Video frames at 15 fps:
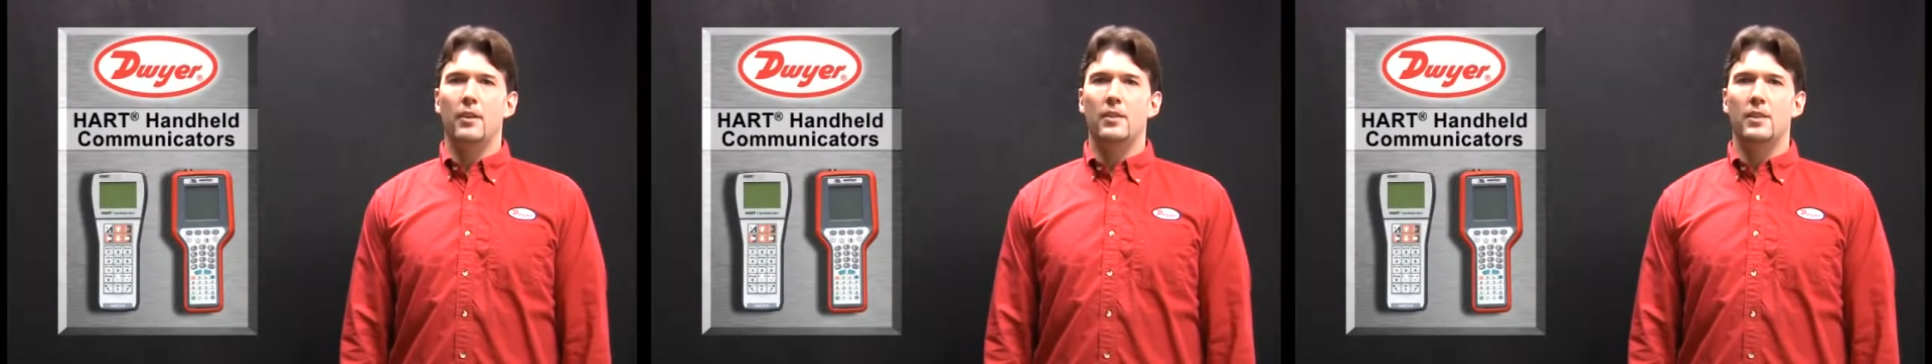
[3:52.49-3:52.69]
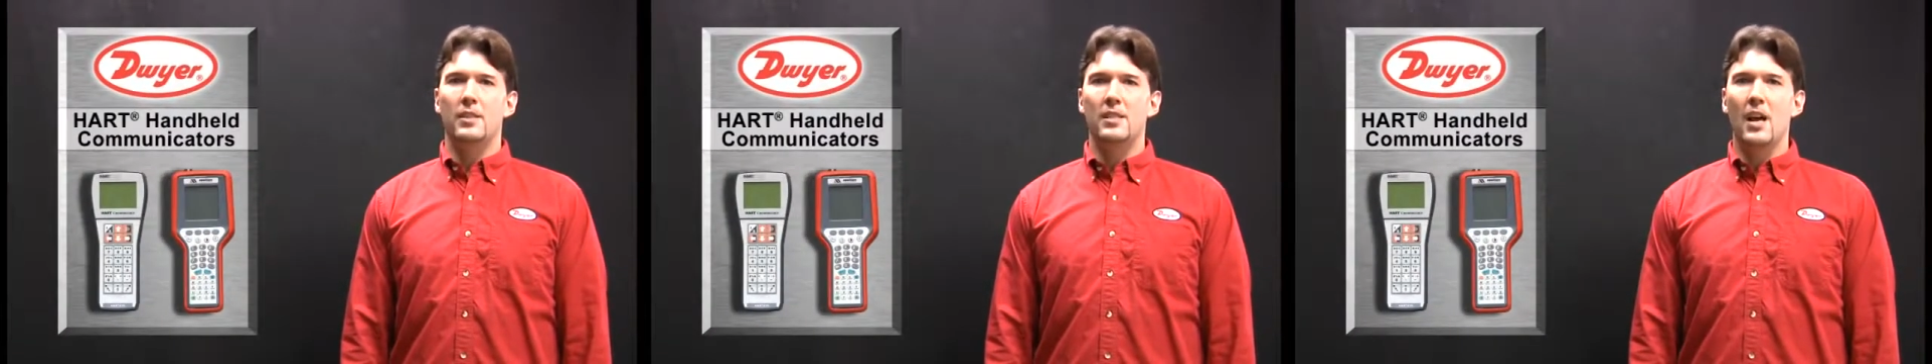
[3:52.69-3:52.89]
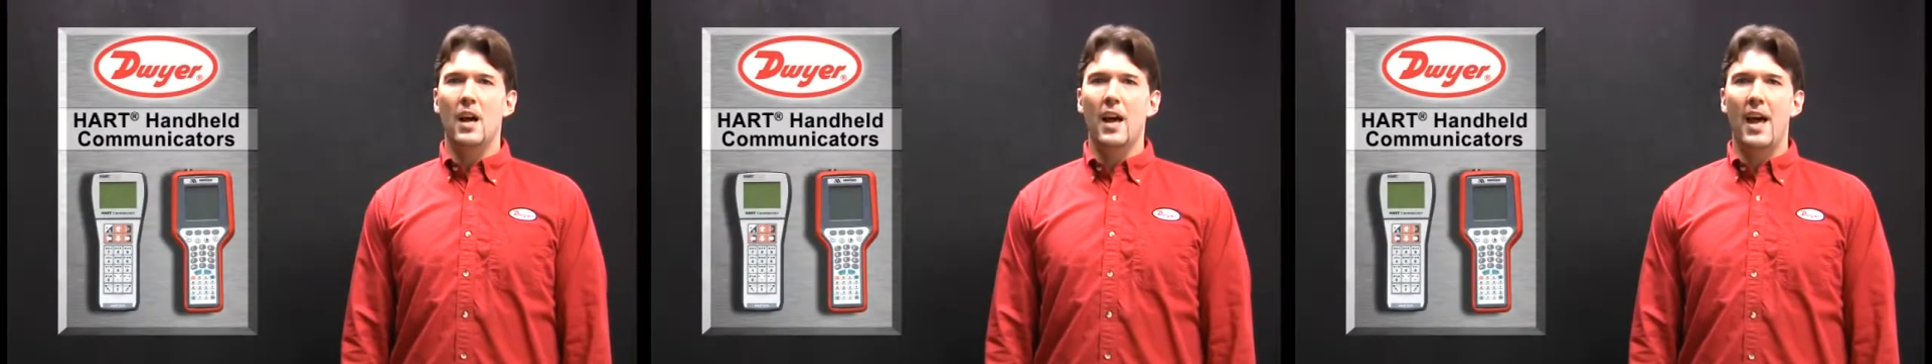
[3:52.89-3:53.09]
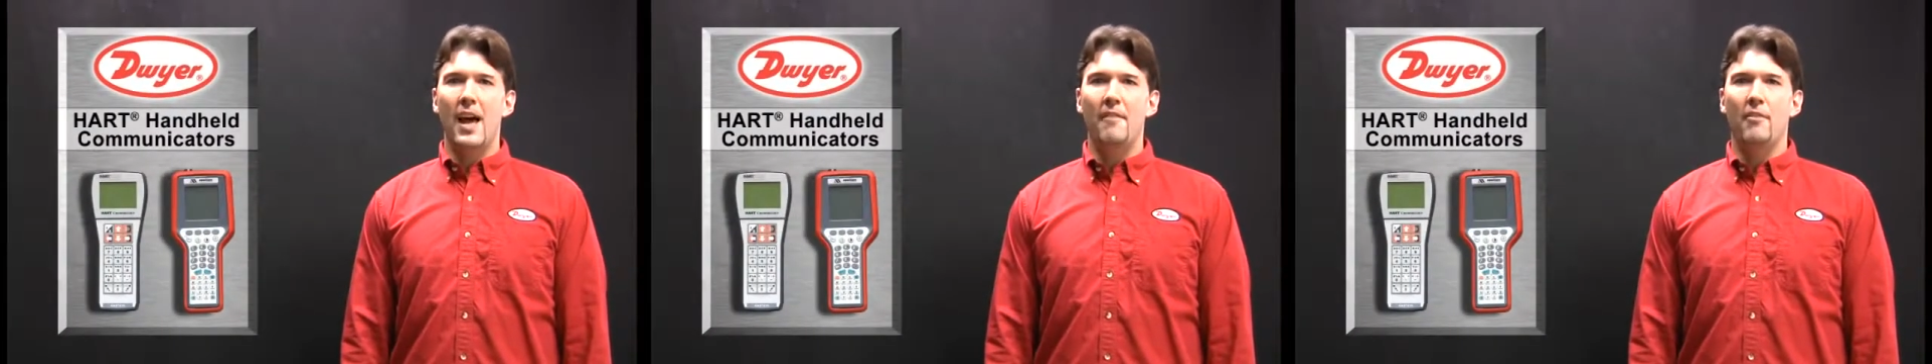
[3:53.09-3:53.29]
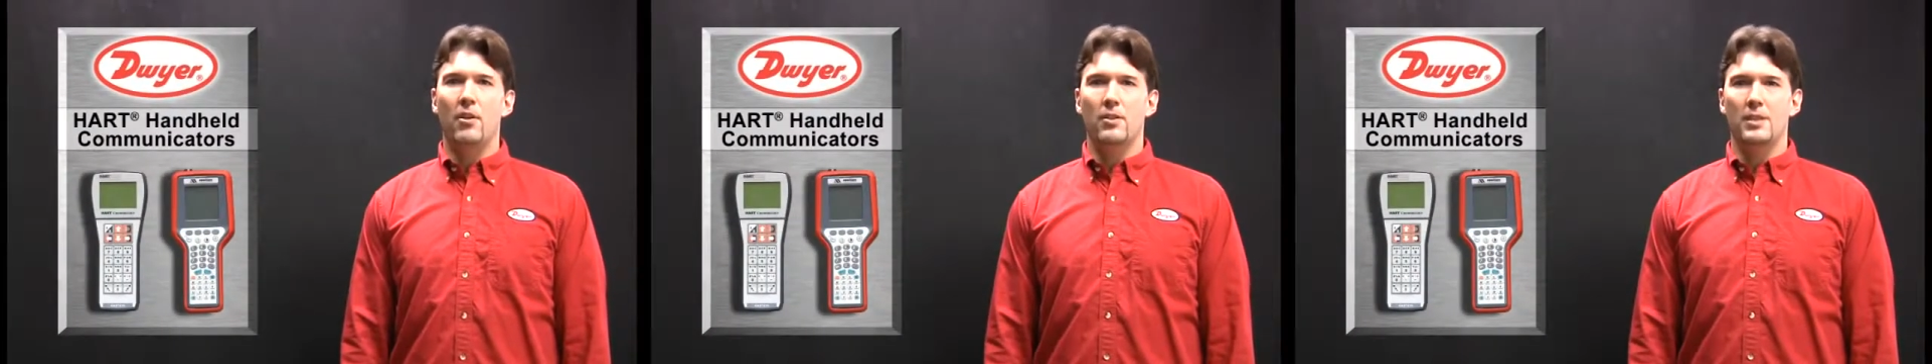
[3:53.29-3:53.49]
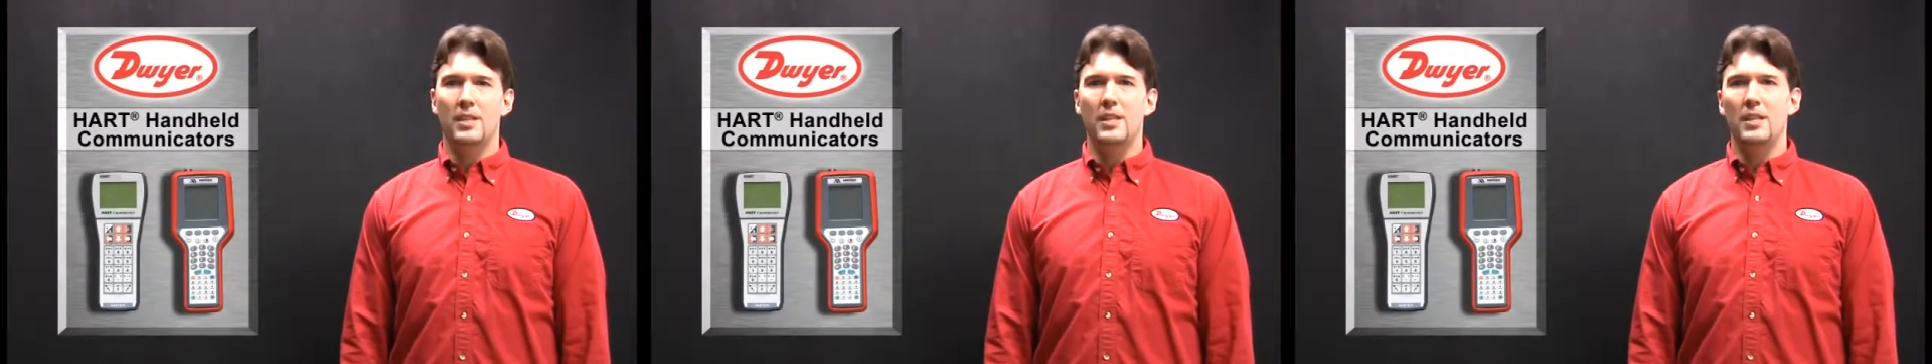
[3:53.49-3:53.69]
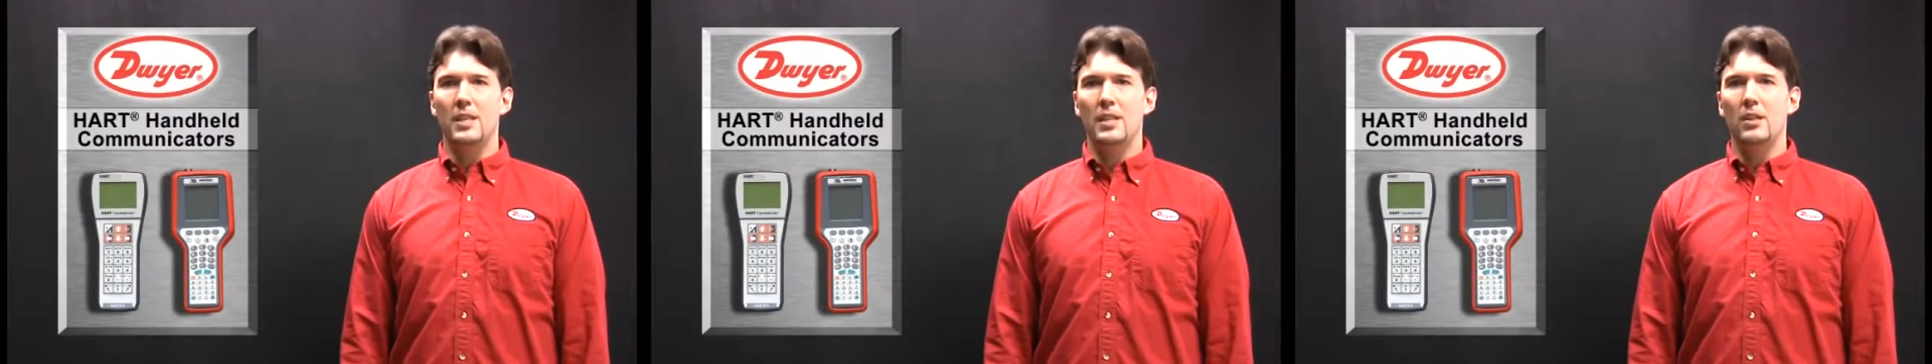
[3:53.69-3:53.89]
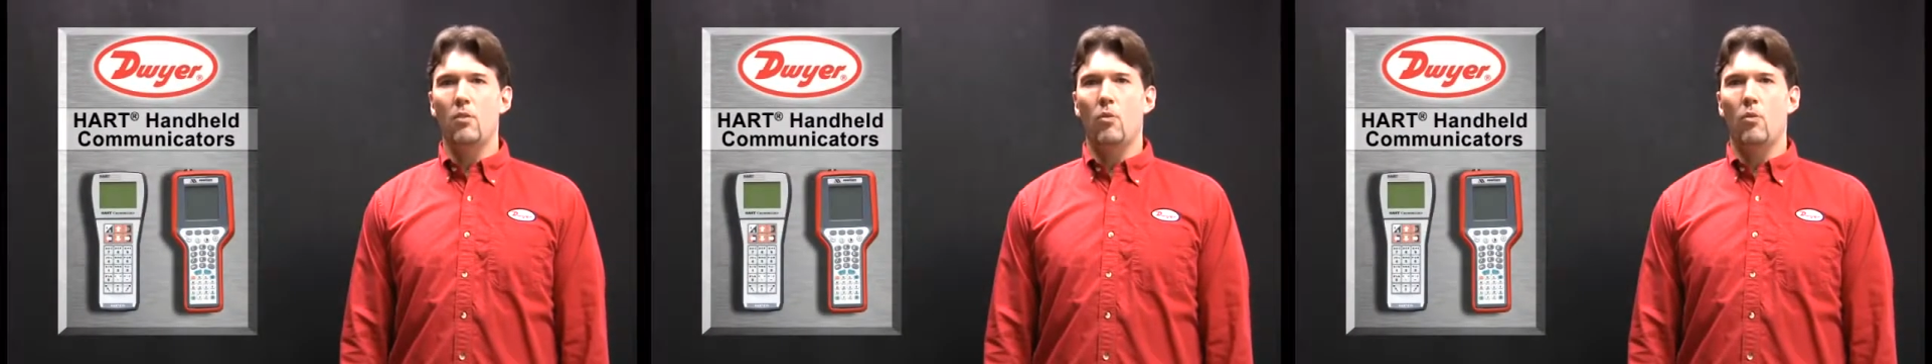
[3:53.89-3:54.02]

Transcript: does not have our DD